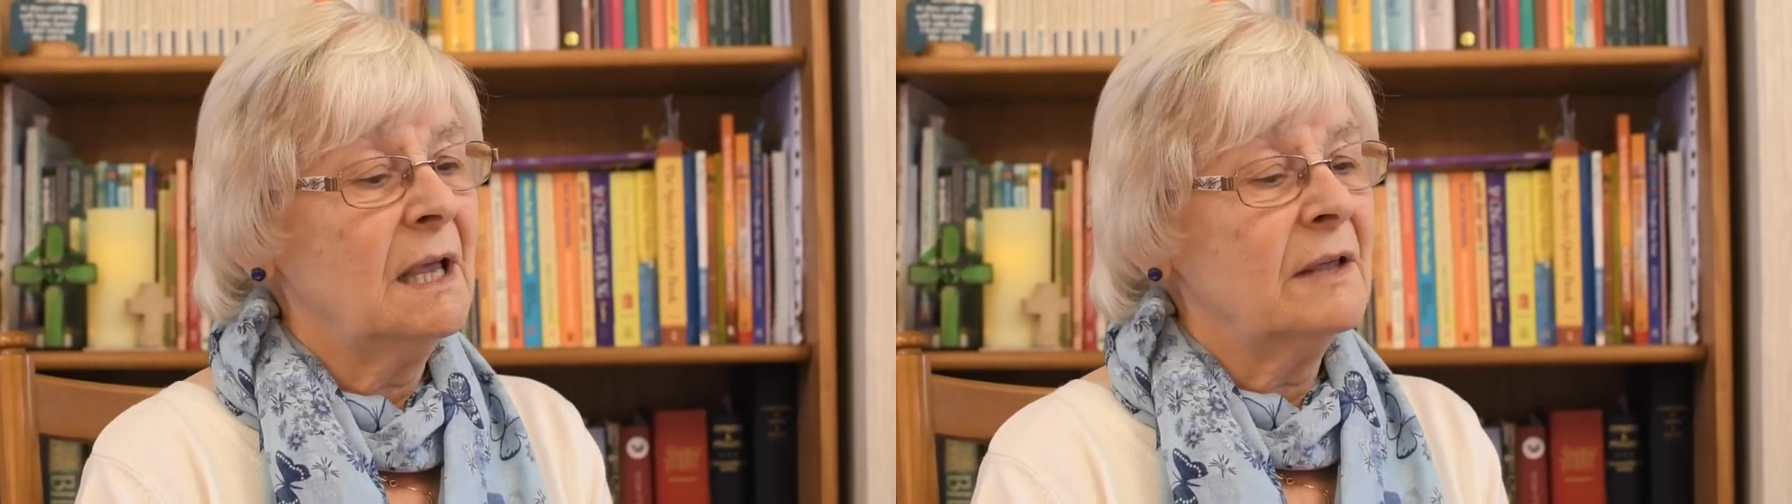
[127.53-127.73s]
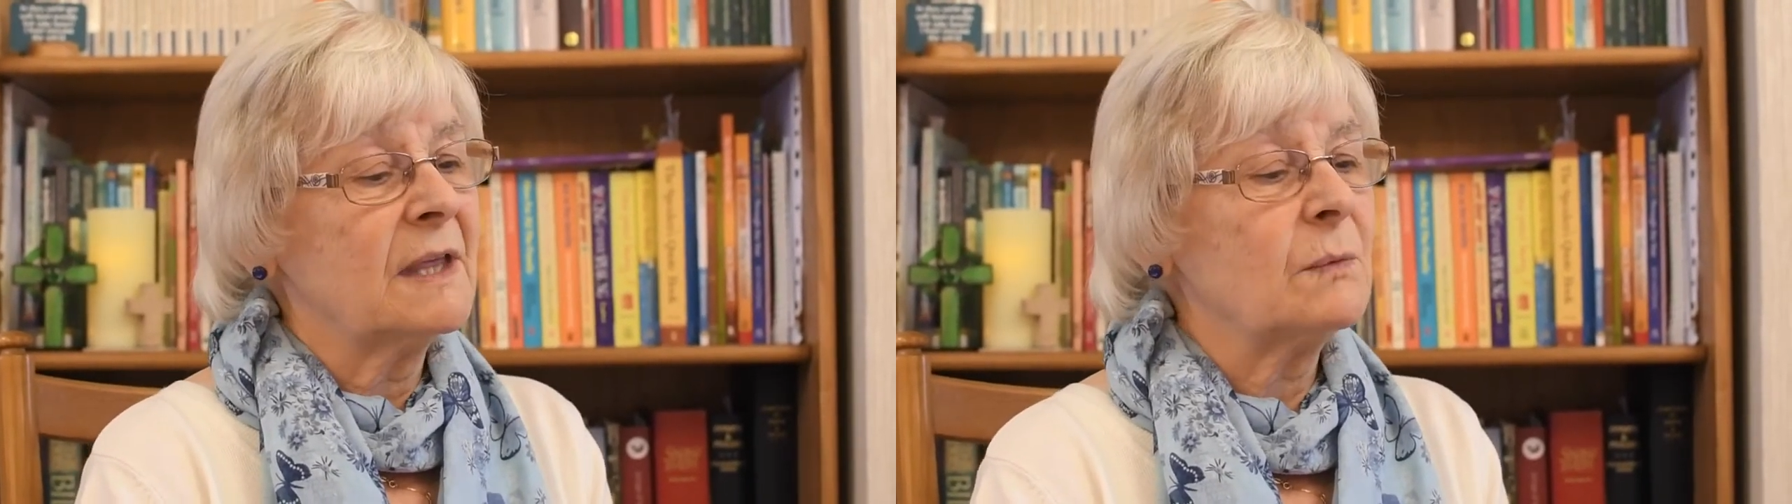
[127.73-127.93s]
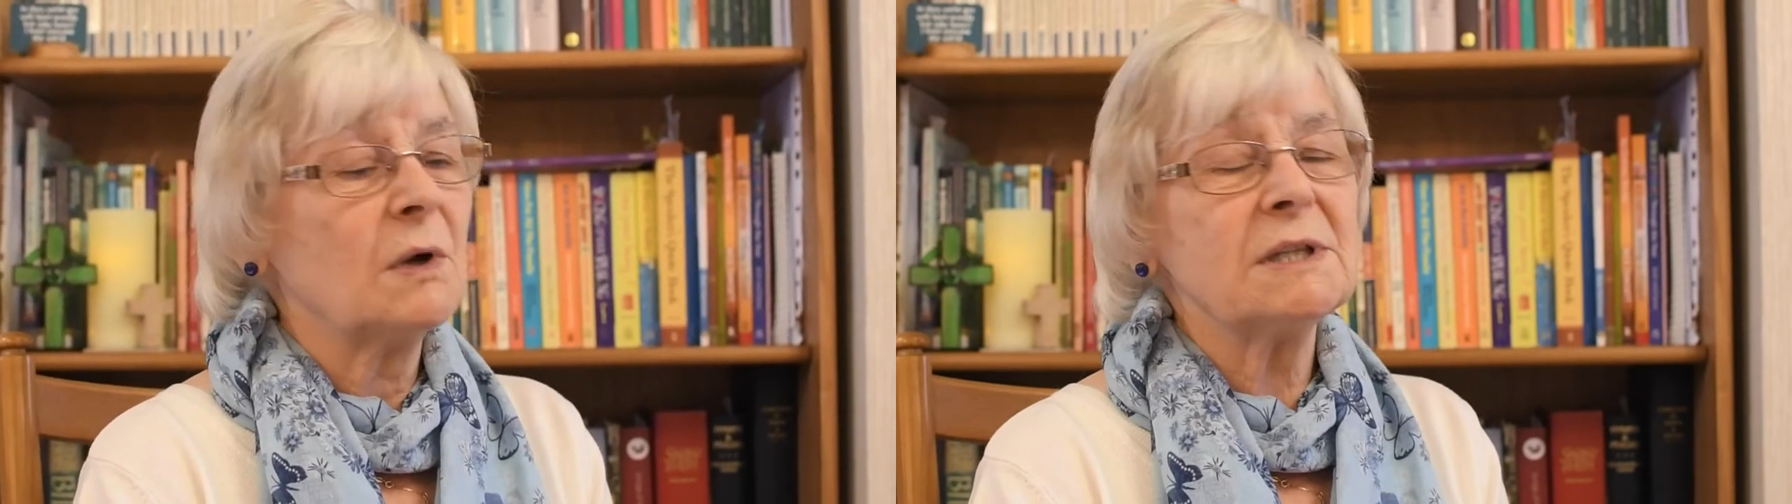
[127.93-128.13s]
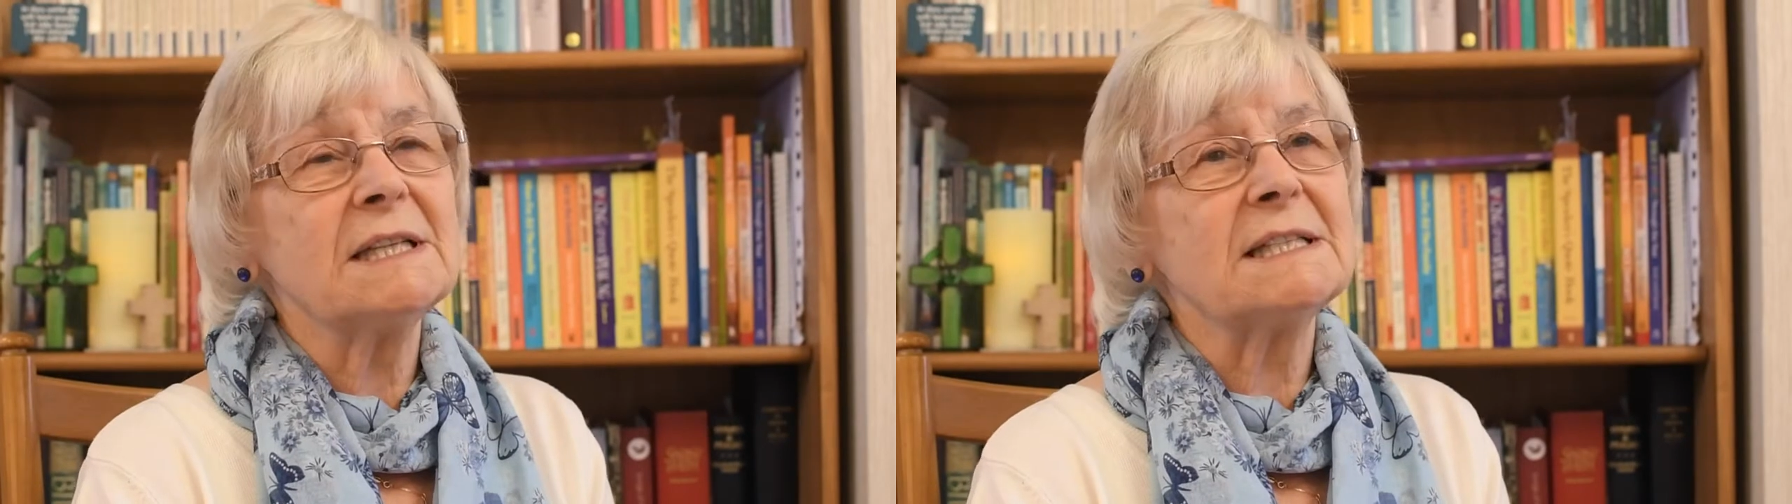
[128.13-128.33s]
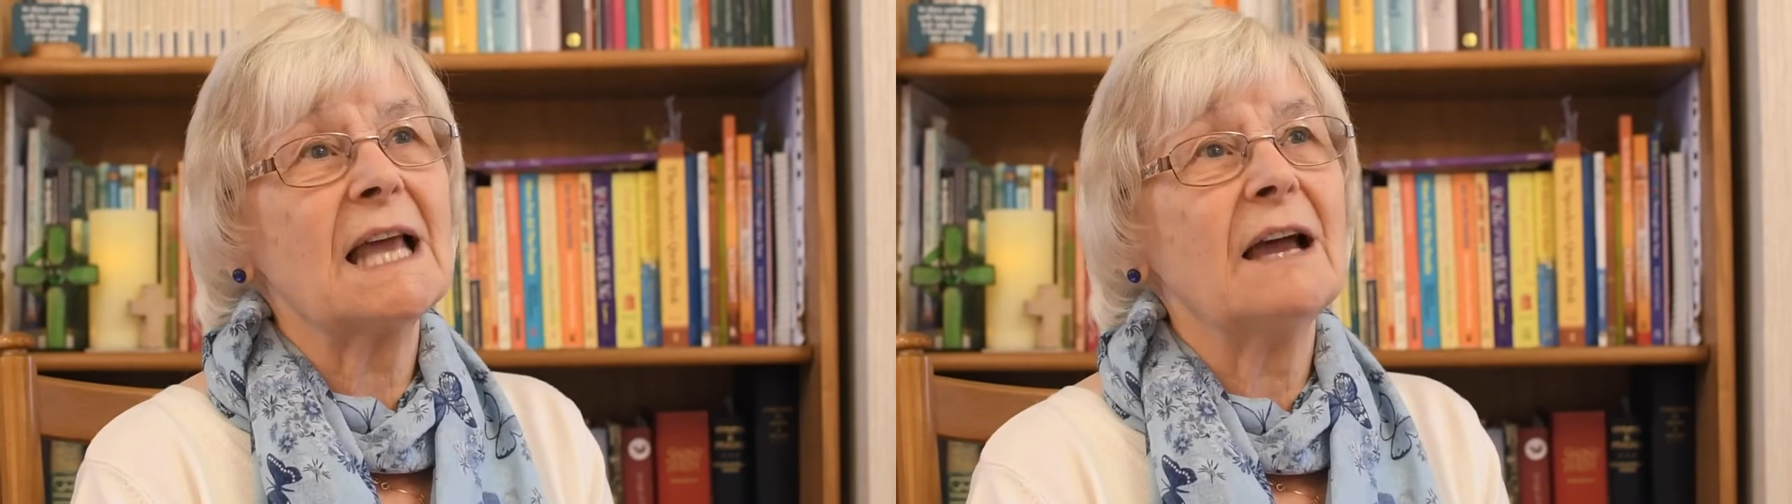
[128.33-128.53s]
They
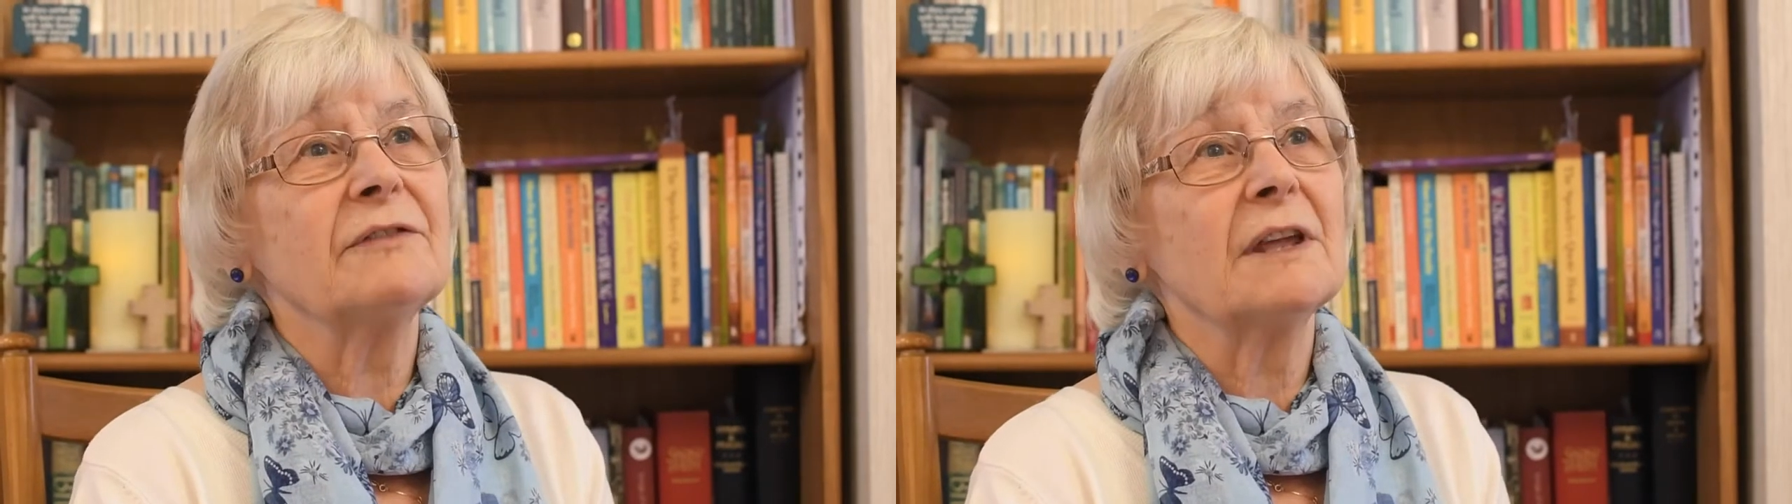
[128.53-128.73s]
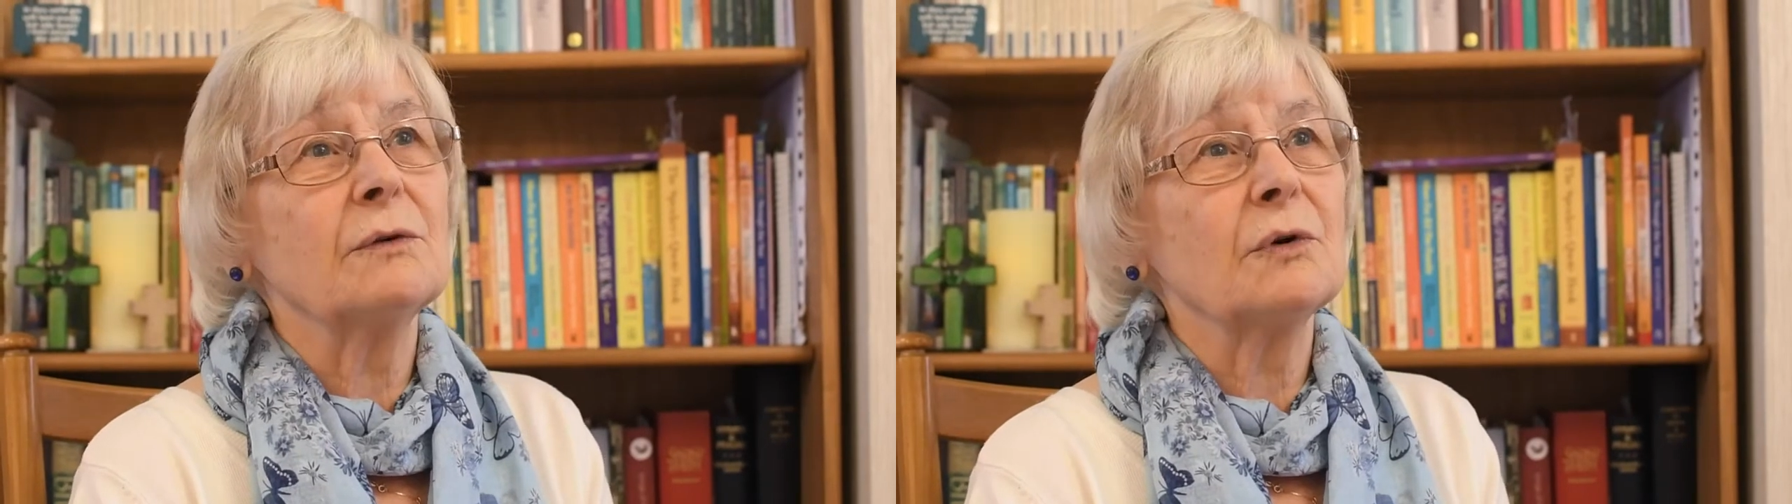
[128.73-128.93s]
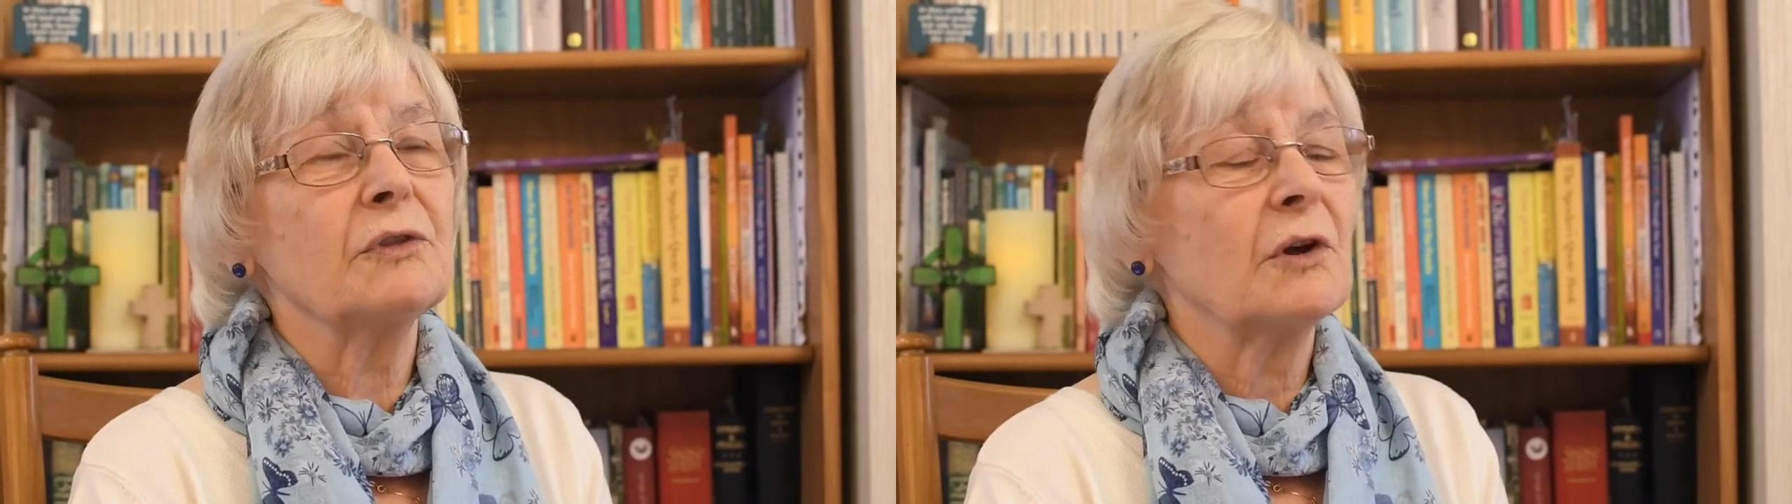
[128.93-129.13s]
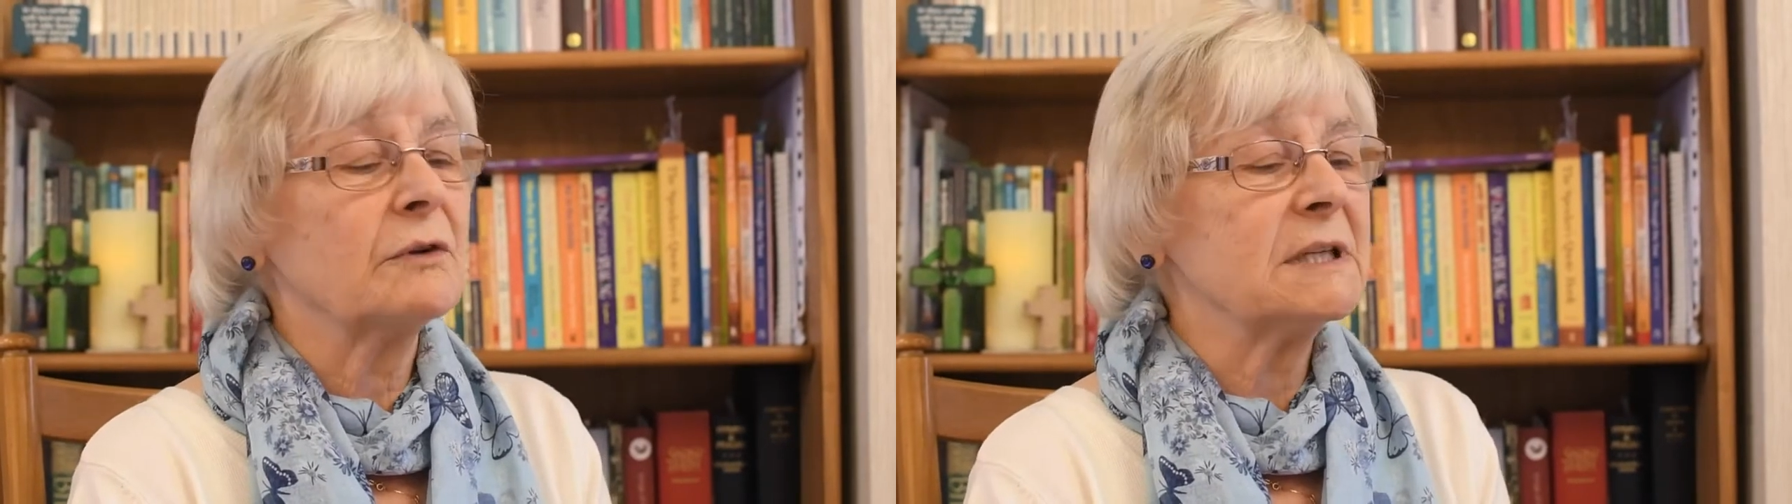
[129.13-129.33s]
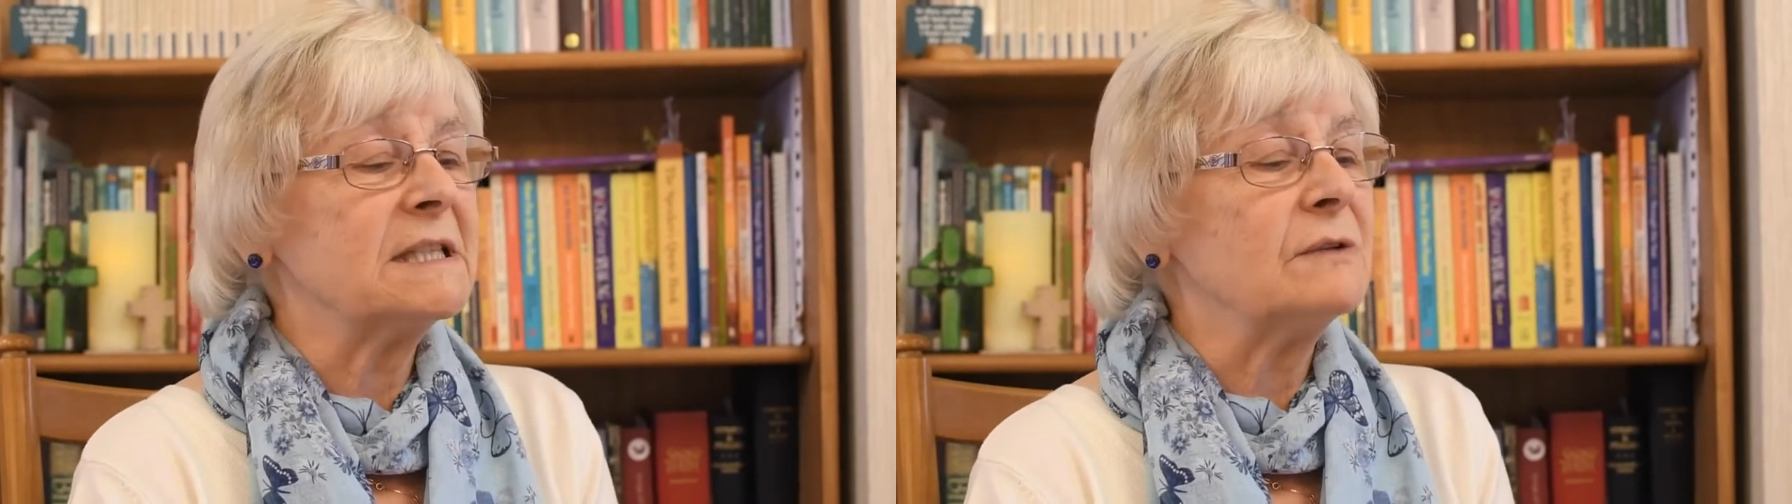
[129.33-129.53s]
wanted to have their authority